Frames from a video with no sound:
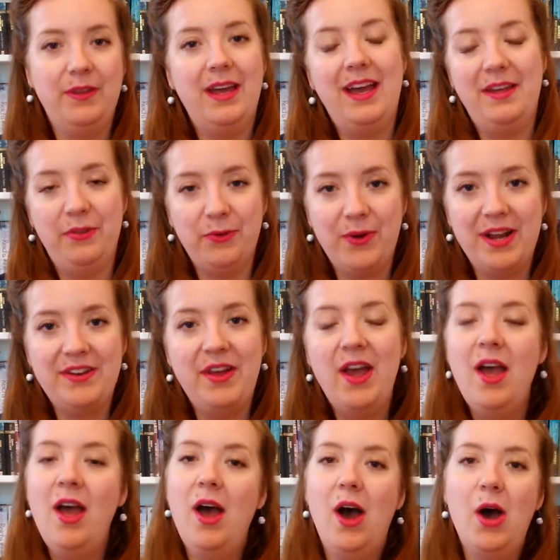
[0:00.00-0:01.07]
Ethelred
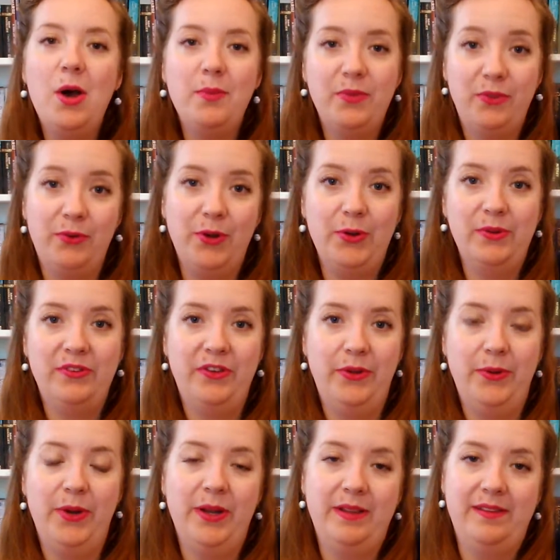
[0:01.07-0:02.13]
up through to
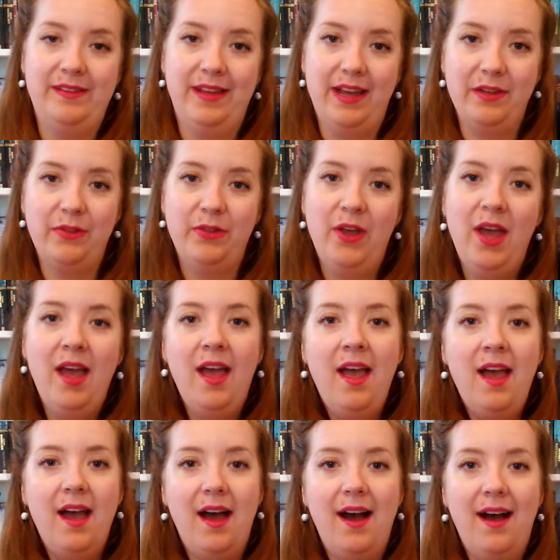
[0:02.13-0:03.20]
her death.
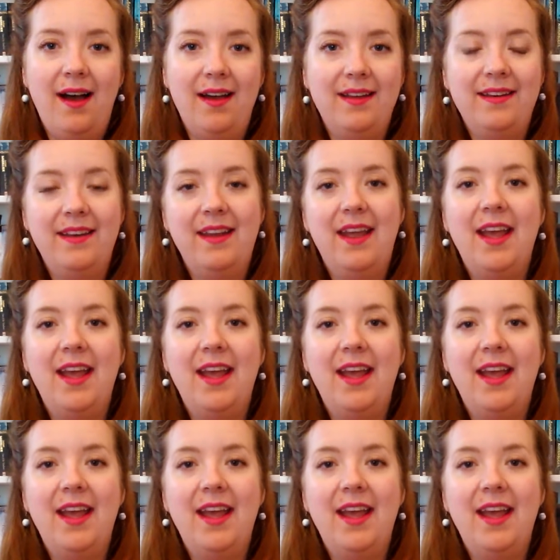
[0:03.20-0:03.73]
And